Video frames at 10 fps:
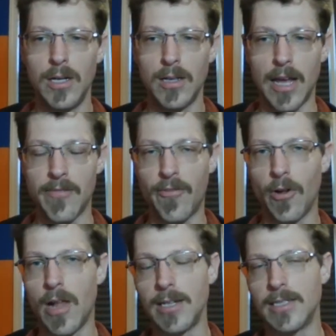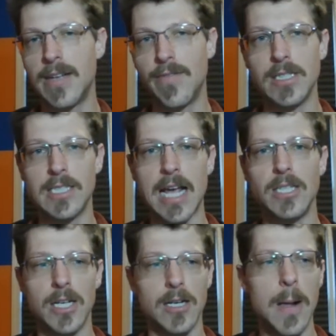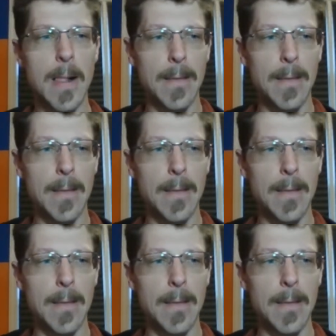like full-on civilization.